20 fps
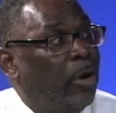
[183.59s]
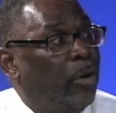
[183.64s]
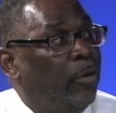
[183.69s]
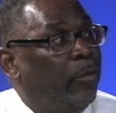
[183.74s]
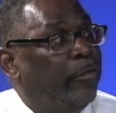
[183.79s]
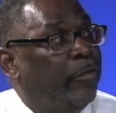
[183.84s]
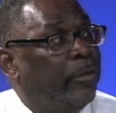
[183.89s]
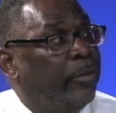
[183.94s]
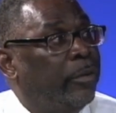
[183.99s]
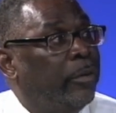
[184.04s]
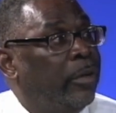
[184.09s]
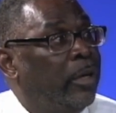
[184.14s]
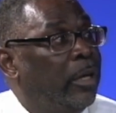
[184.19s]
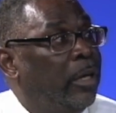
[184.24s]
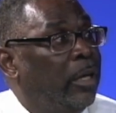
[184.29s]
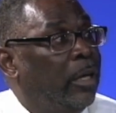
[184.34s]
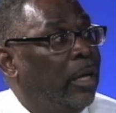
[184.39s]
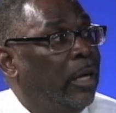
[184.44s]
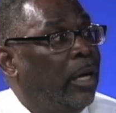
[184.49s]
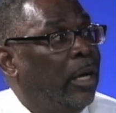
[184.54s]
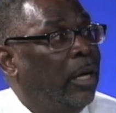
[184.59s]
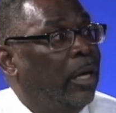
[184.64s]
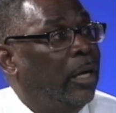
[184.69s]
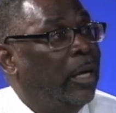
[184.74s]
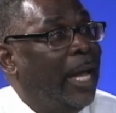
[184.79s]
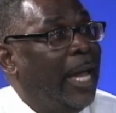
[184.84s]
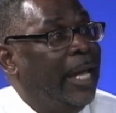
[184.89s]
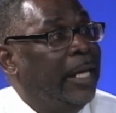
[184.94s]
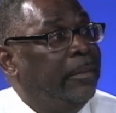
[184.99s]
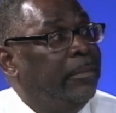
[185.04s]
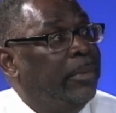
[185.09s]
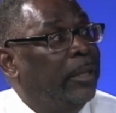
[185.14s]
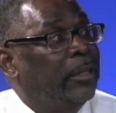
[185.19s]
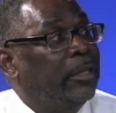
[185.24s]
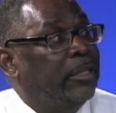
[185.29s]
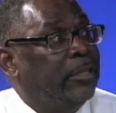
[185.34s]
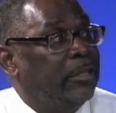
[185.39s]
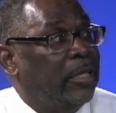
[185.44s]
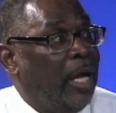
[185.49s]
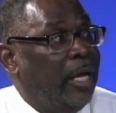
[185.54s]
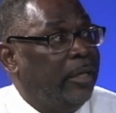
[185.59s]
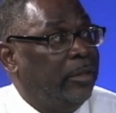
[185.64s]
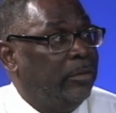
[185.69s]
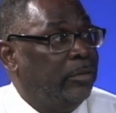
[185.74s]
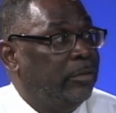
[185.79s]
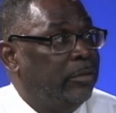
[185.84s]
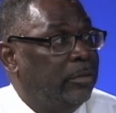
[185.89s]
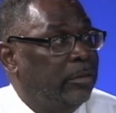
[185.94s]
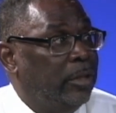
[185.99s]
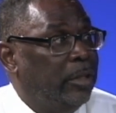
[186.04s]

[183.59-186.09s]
over 8 billing cycles.